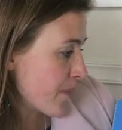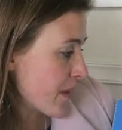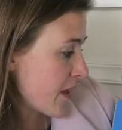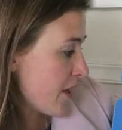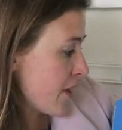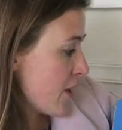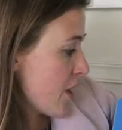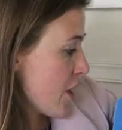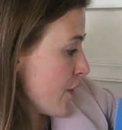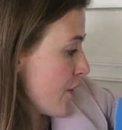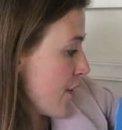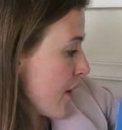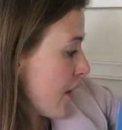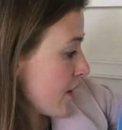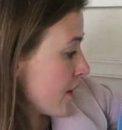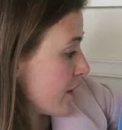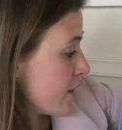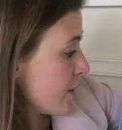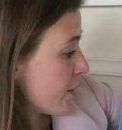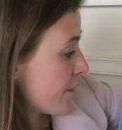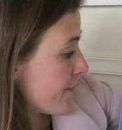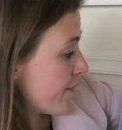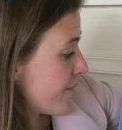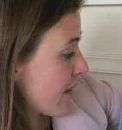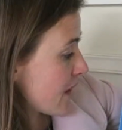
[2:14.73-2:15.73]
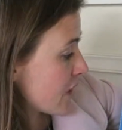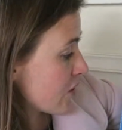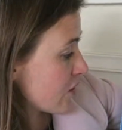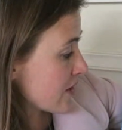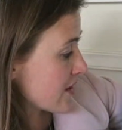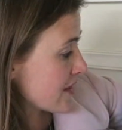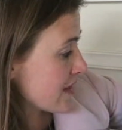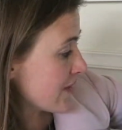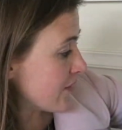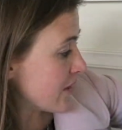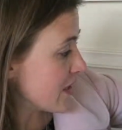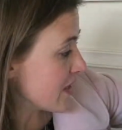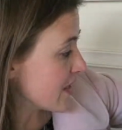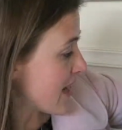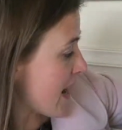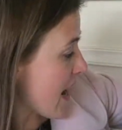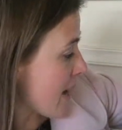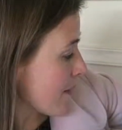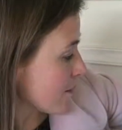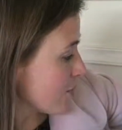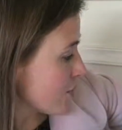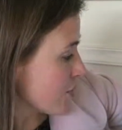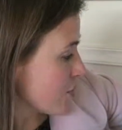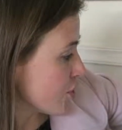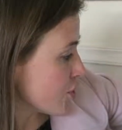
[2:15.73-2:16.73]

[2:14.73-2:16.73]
You're figuratively tapped on